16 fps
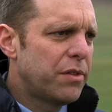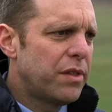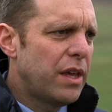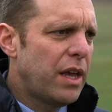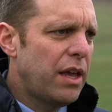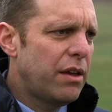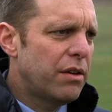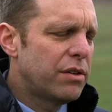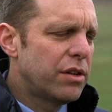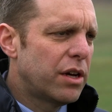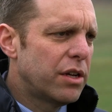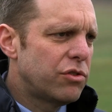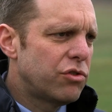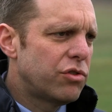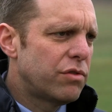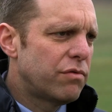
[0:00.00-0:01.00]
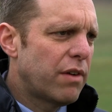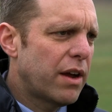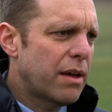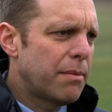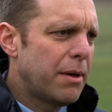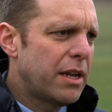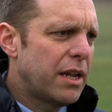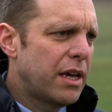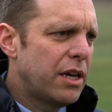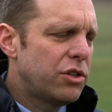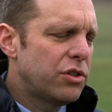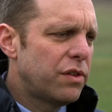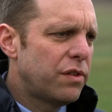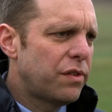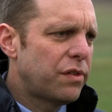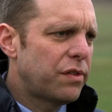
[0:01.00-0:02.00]
the nitrogen
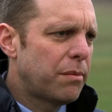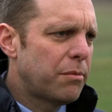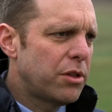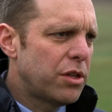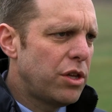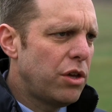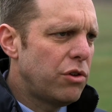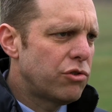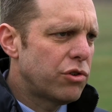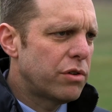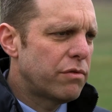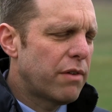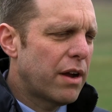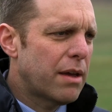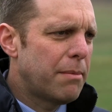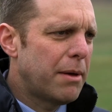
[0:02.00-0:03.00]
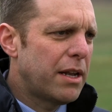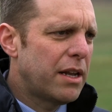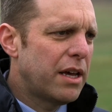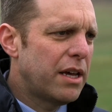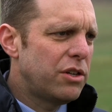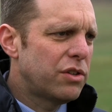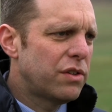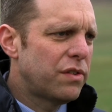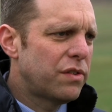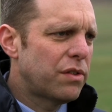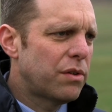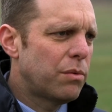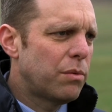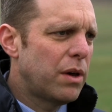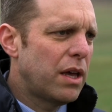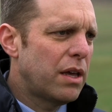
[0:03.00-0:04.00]
recommendations, some of the nutrient recommendations
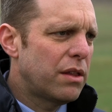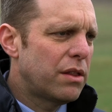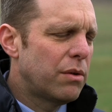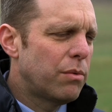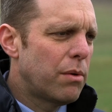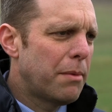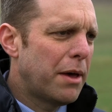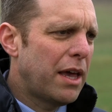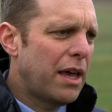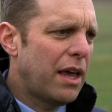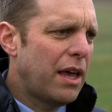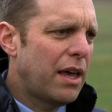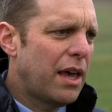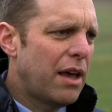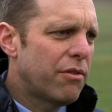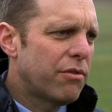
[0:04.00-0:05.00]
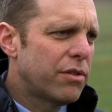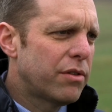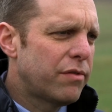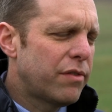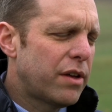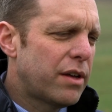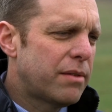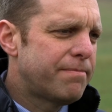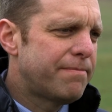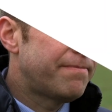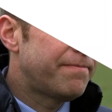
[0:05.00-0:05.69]
that we're making here on the farm.